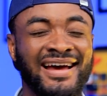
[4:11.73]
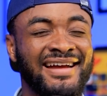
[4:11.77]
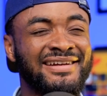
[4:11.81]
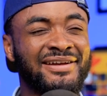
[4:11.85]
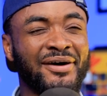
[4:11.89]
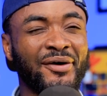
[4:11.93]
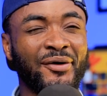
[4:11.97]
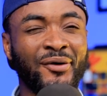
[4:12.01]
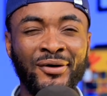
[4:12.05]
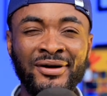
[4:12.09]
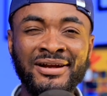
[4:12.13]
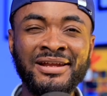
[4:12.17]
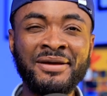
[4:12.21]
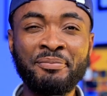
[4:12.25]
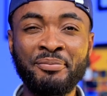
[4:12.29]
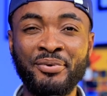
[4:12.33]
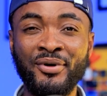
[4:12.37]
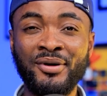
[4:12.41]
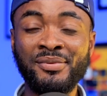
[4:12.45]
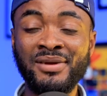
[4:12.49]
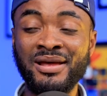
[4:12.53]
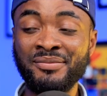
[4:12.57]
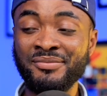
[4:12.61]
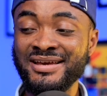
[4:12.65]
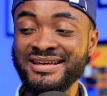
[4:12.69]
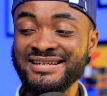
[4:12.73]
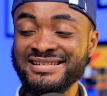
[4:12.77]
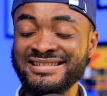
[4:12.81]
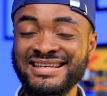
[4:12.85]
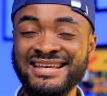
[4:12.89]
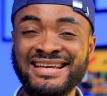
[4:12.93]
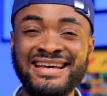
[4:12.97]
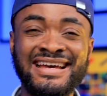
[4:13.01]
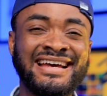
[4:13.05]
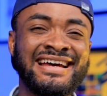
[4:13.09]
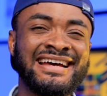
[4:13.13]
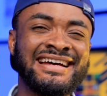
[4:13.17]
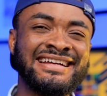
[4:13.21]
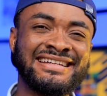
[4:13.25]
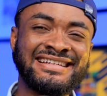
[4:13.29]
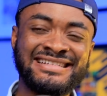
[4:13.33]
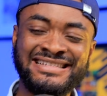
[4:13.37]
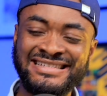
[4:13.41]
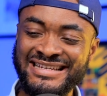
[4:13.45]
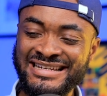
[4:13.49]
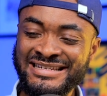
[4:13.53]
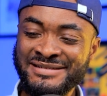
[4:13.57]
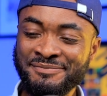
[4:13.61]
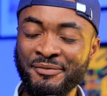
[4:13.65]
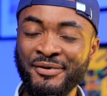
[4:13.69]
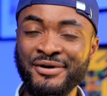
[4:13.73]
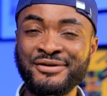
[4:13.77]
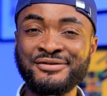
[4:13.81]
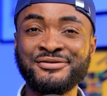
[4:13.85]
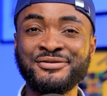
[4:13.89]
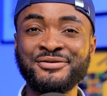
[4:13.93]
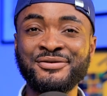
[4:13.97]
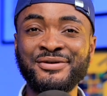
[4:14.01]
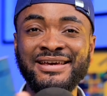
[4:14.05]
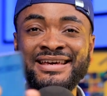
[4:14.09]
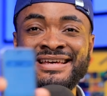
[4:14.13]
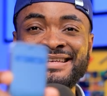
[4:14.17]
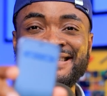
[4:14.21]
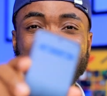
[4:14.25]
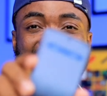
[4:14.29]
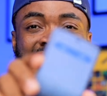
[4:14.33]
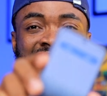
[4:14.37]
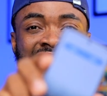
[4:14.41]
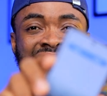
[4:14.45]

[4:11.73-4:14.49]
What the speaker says: The only problem is the 6.2 inches